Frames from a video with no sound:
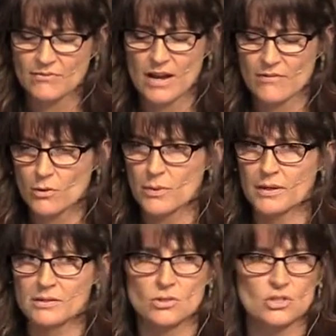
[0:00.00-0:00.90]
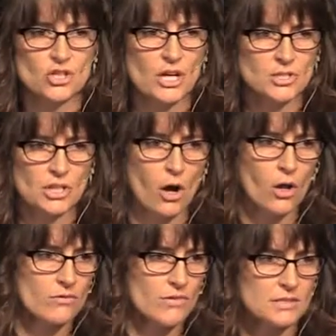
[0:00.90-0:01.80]
I've never been. So he's changing
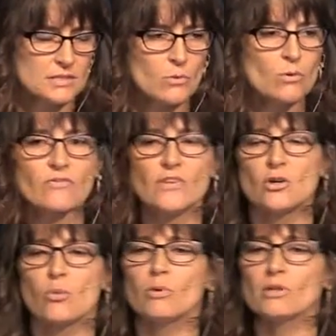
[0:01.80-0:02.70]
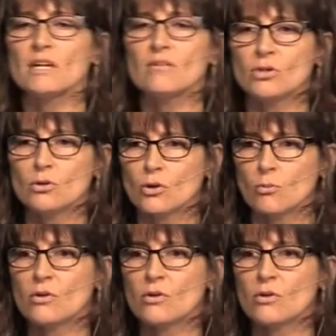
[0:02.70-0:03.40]
all of this. Like, what if they don't believe you?